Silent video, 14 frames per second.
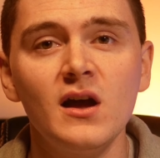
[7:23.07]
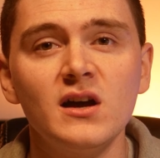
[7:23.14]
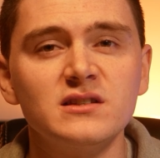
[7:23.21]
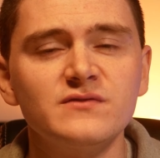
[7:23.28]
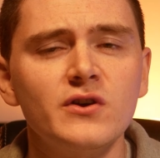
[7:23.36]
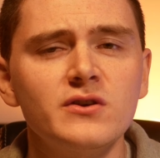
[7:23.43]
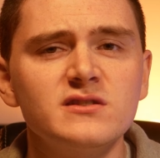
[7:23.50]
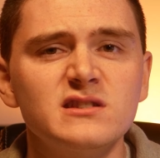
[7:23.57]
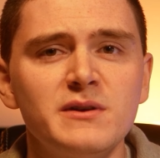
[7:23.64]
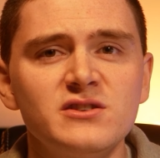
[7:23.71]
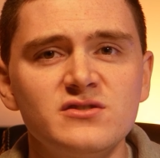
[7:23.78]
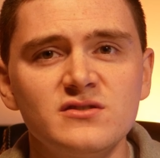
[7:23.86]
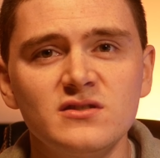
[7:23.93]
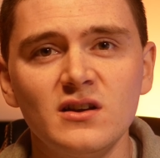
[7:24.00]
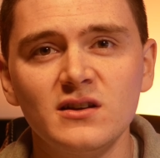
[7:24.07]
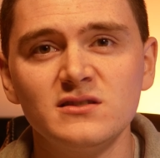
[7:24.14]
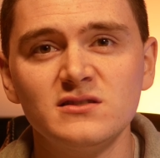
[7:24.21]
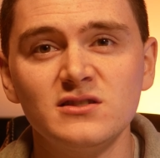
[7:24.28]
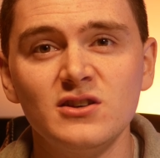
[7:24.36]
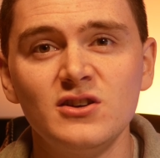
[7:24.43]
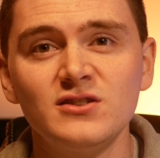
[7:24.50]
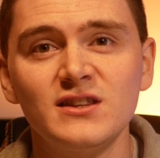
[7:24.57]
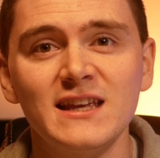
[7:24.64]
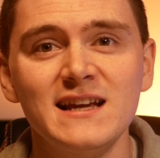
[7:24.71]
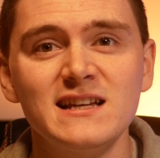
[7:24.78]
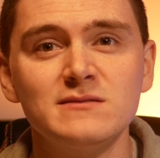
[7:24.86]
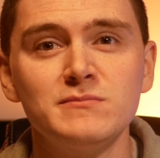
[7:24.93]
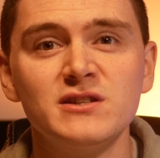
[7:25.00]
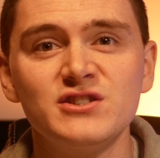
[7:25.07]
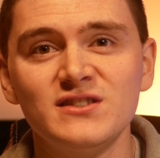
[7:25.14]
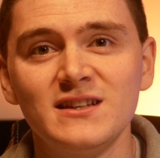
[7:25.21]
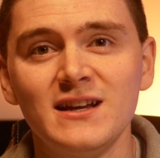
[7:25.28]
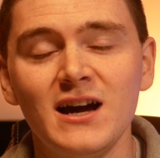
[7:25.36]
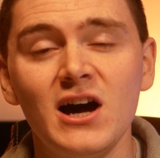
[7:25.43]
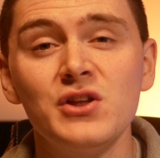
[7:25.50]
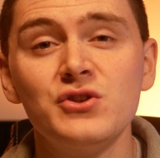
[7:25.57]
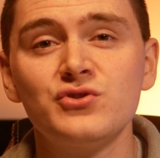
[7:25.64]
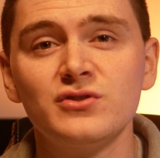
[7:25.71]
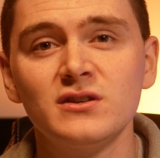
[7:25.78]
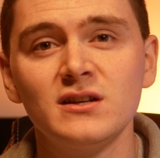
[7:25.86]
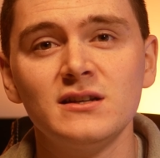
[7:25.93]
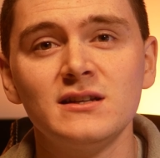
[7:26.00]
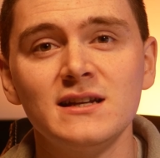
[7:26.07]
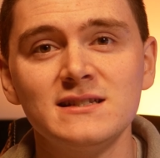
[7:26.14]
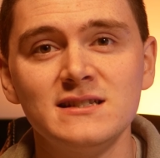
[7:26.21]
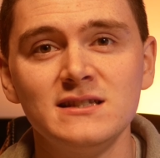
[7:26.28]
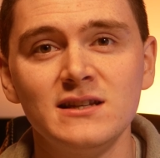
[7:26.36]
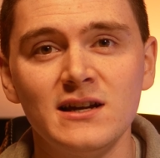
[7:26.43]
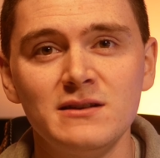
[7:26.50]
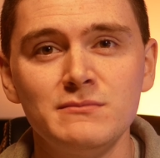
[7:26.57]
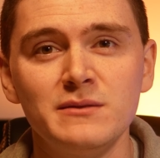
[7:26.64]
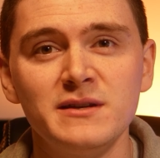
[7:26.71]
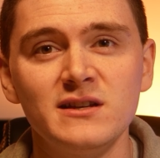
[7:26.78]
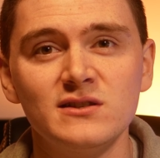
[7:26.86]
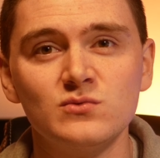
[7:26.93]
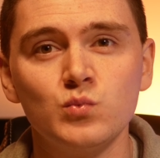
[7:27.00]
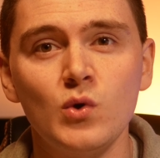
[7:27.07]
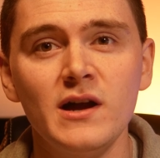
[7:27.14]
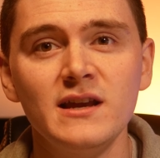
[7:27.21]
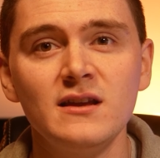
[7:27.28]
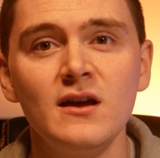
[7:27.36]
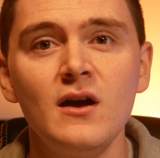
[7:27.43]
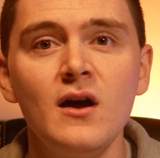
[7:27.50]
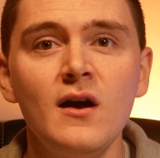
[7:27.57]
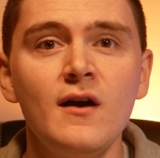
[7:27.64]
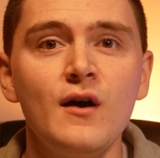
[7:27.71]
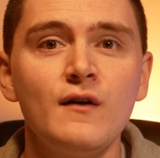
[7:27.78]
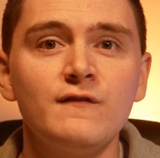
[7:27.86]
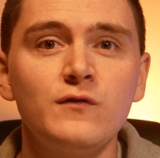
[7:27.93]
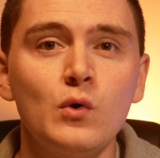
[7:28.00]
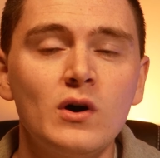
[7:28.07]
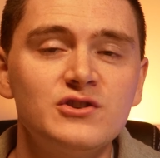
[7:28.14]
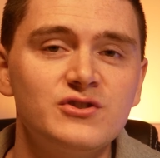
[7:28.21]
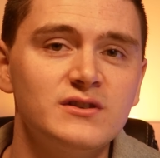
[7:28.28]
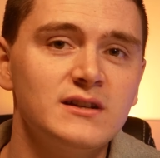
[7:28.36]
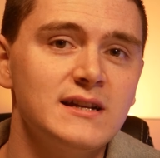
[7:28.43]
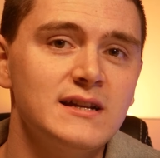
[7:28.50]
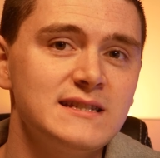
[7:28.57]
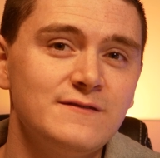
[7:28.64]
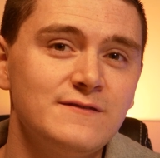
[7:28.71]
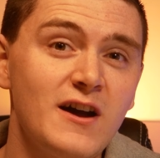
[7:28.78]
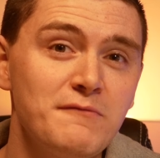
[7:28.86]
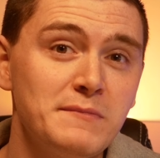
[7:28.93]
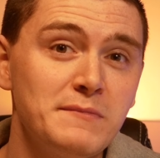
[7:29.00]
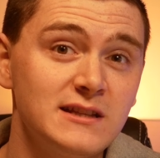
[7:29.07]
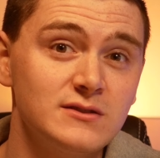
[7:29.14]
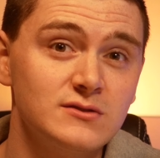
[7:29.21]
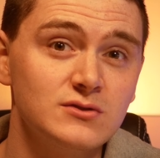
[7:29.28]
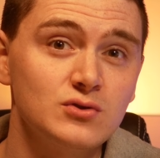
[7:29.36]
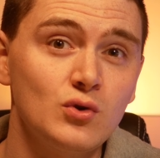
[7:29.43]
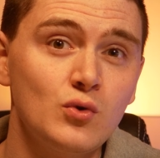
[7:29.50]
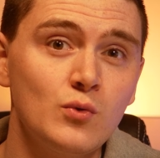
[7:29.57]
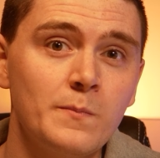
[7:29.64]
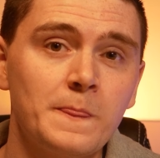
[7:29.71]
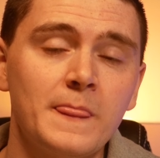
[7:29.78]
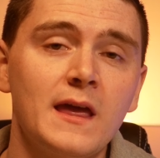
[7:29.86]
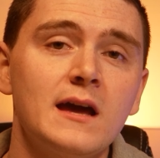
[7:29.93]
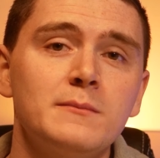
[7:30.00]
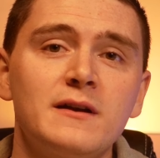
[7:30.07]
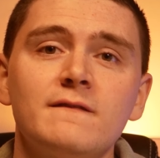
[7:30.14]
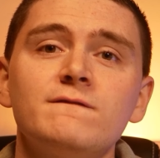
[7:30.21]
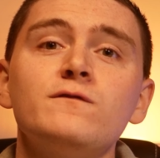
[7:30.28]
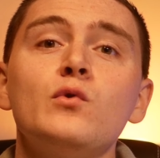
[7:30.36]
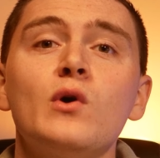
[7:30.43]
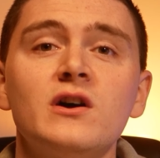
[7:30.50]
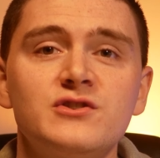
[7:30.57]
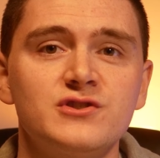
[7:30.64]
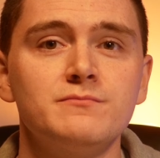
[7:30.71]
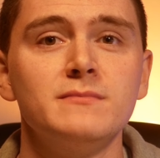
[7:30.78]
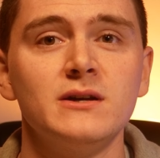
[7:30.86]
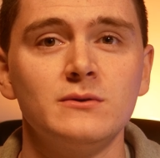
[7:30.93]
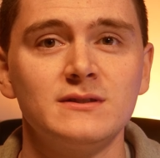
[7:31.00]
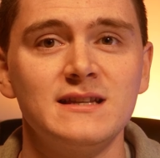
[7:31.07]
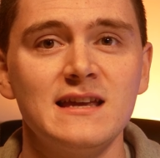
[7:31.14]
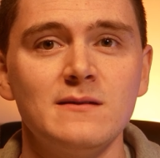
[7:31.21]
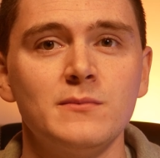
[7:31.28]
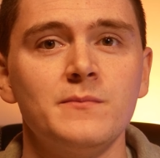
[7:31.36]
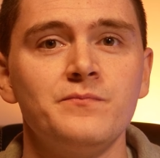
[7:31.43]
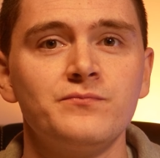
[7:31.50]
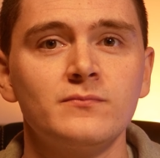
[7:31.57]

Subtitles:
As far as dimensions are concerned, the case measures in at 199mm wide, 495mm tall, and about 400mm deep.